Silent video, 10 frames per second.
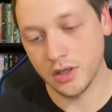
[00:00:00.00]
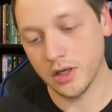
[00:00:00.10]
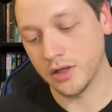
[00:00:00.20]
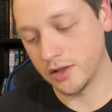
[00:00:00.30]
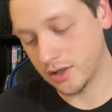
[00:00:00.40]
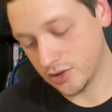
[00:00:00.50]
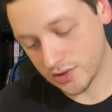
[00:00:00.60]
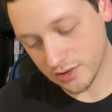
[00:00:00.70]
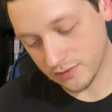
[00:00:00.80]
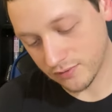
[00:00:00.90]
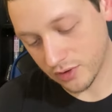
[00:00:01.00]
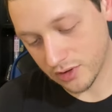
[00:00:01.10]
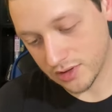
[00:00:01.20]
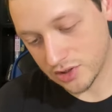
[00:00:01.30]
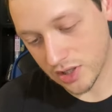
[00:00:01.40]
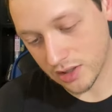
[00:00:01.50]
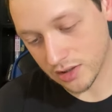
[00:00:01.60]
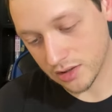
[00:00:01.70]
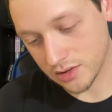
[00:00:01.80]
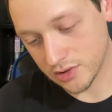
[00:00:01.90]
And then just on the front of the
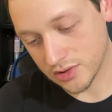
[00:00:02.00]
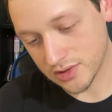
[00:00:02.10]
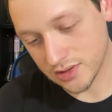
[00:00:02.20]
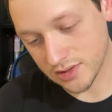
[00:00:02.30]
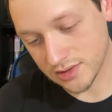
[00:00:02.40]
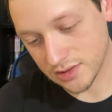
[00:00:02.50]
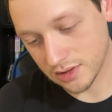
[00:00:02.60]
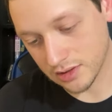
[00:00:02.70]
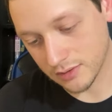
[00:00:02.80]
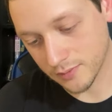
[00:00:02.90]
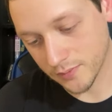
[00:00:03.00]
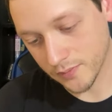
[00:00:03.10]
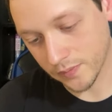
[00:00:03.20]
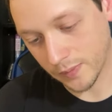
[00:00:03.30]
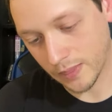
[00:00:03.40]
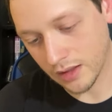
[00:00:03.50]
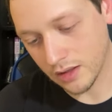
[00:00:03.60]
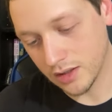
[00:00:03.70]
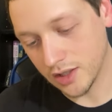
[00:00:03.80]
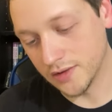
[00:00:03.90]
jacket, it just says,
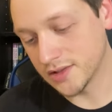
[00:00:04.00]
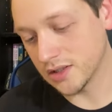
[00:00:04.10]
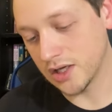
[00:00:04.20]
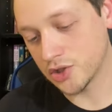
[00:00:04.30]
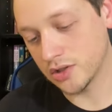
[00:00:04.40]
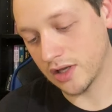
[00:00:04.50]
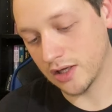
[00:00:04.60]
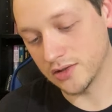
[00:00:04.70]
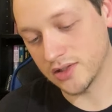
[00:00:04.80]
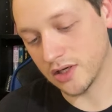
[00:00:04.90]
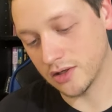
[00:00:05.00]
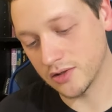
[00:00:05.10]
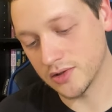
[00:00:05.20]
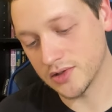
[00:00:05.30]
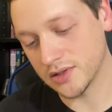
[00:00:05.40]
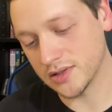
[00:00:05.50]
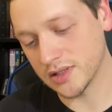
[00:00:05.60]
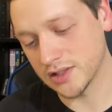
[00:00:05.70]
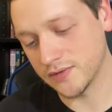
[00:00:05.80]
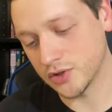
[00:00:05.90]
in this collection, Aldiss honors
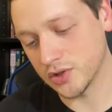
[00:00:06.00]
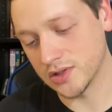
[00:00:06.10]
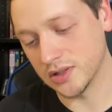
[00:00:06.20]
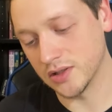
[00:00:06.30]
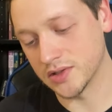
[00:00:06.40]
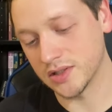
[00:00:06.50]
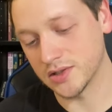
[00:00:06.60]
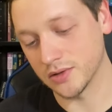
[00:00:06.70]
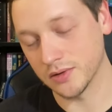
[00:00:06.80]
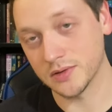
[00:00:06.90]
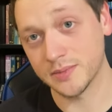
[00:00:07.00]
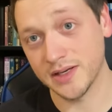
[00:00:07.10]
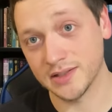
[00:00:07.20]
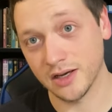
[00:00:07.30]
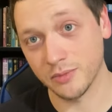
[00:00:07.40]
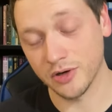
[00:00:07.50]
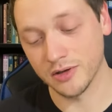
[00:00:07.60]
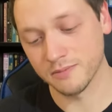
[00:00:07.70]
science fiction's little sister, space opera.